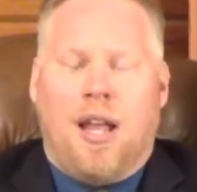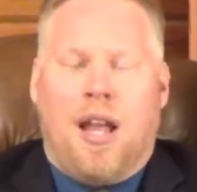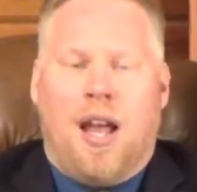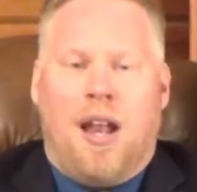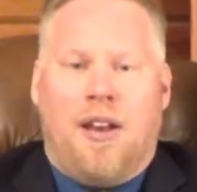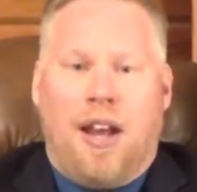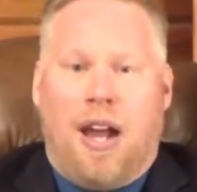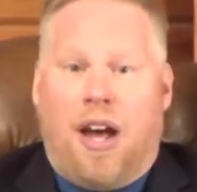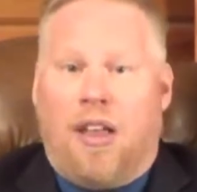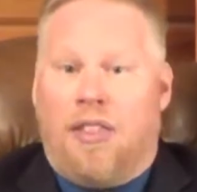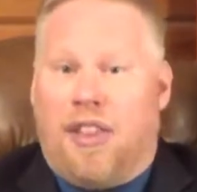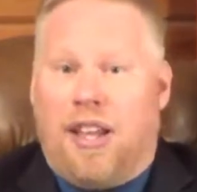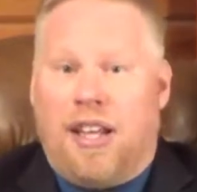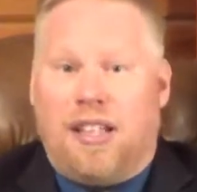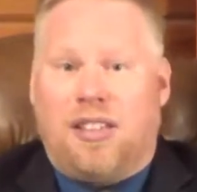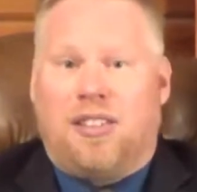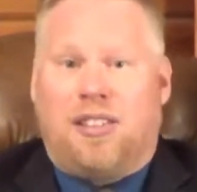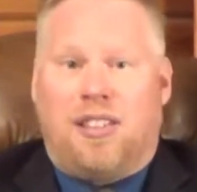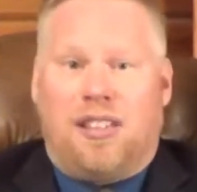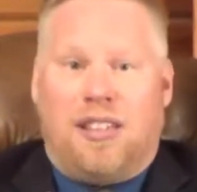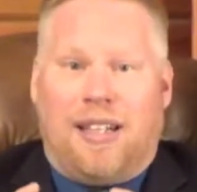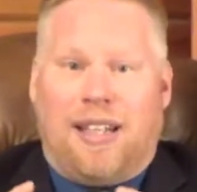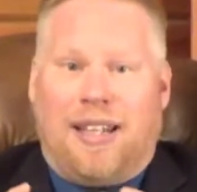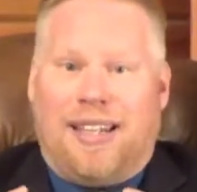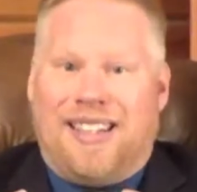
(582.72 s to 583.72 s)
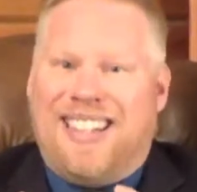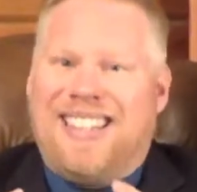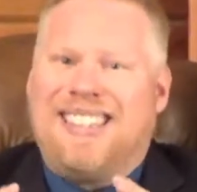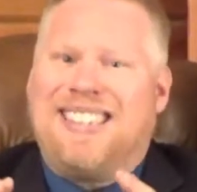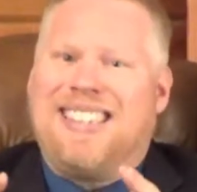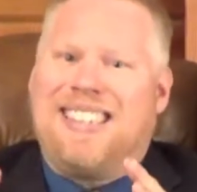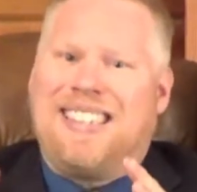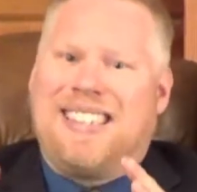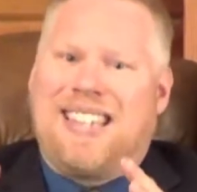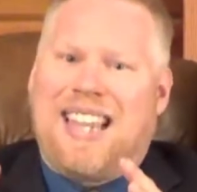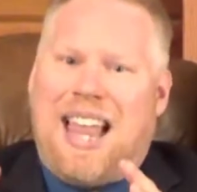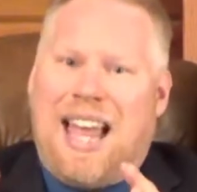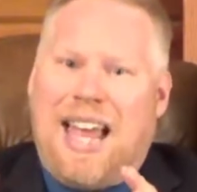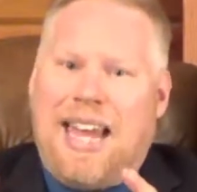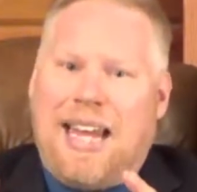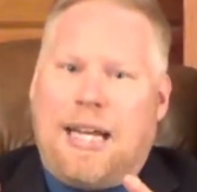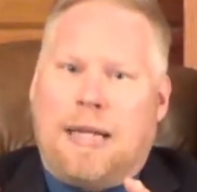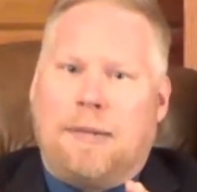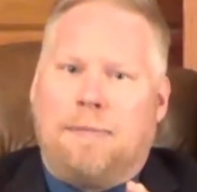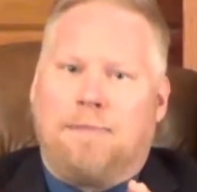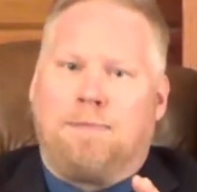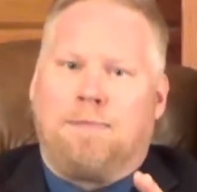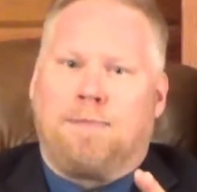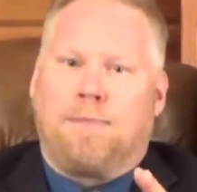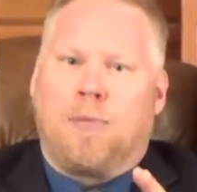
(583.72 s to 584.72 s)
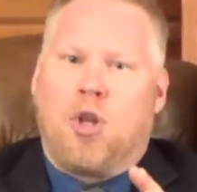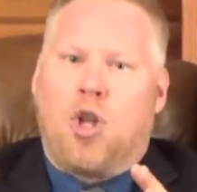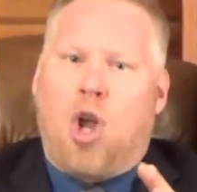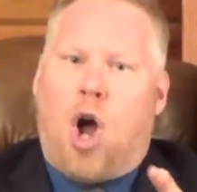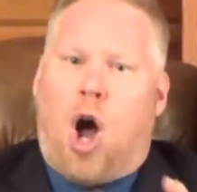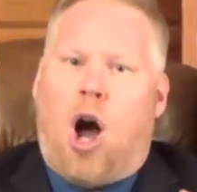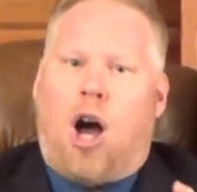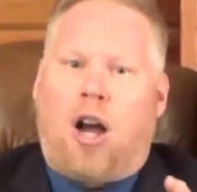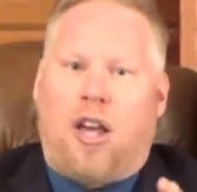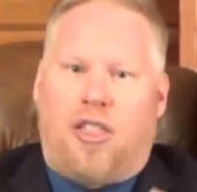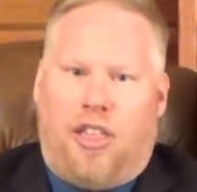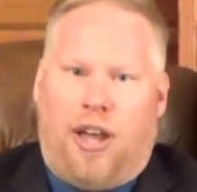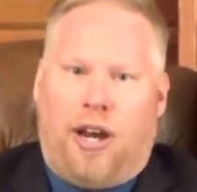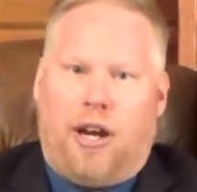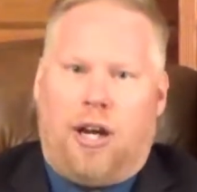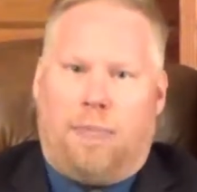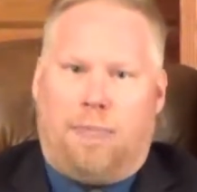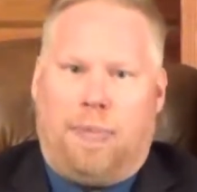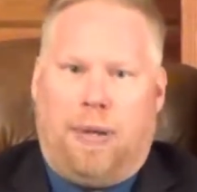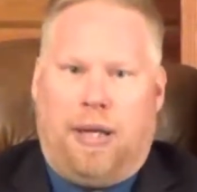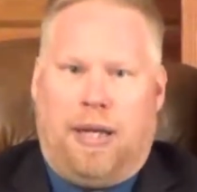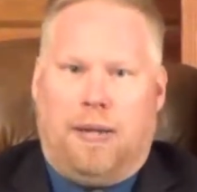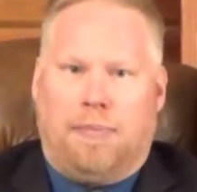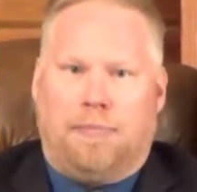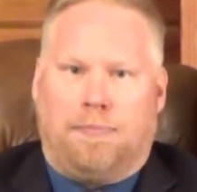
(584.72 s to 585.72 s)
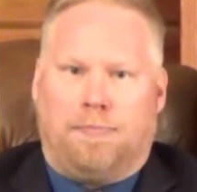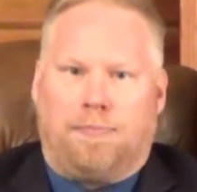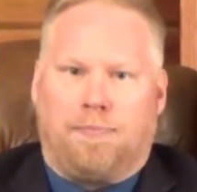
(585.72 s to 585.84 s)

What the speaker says: Now this is like talk therapy.